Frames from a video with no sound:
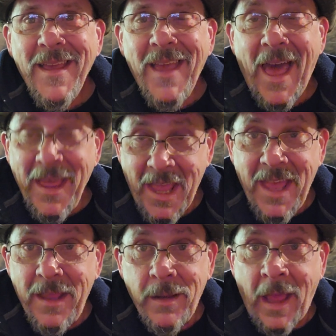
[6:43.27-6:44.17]
I
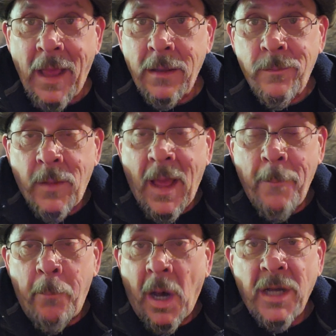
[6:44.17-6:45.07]

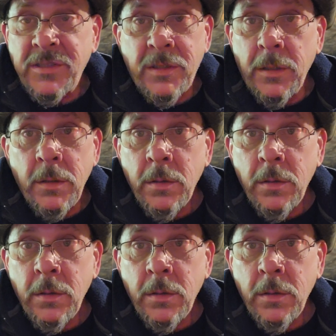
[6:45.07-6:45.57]
busted.